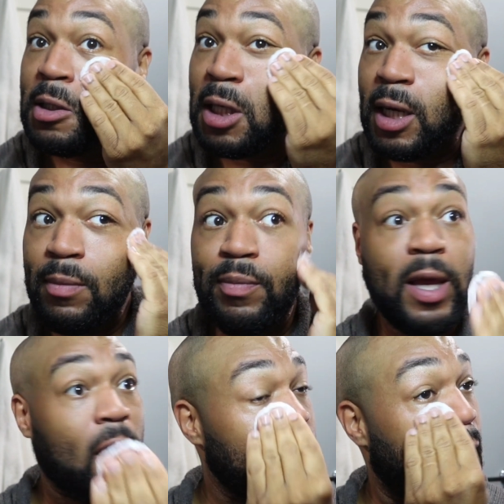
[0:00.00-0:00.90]
to
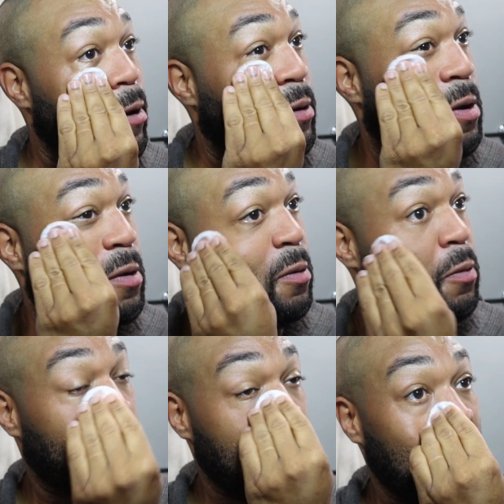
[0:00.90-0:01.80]
get that
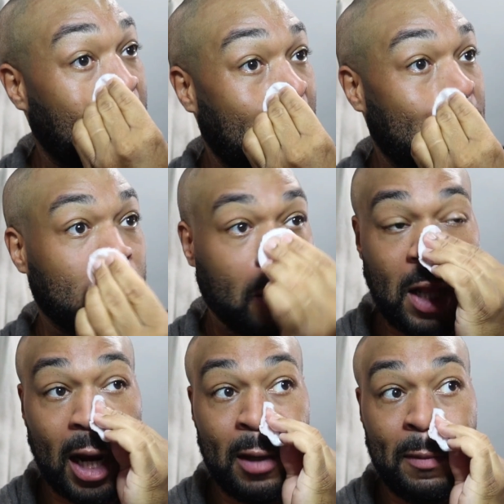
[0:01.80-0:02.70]
remaining dirt
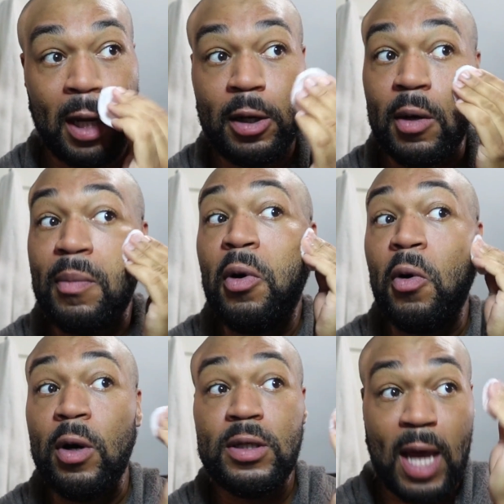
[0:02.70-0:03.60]
that could be in your
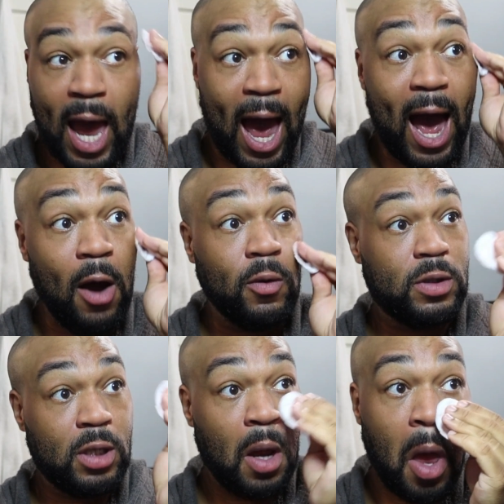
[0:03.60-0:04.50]
pores out.